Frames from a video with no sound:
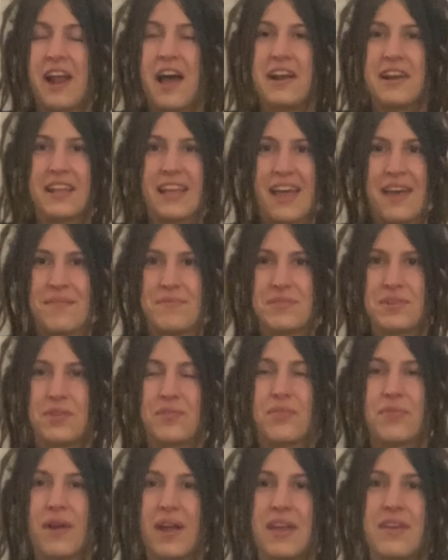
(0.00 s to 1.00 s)
unkempt
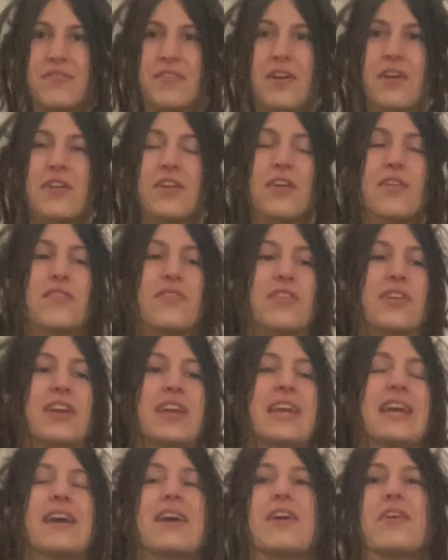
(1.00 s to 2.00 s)
graveyard over
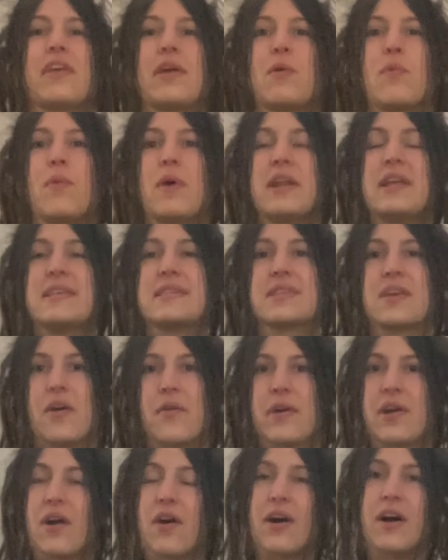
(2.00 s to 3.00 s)
here? Like what is
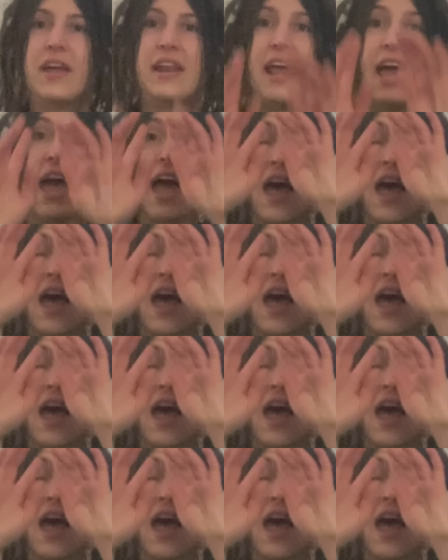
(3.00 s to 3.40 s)
going on?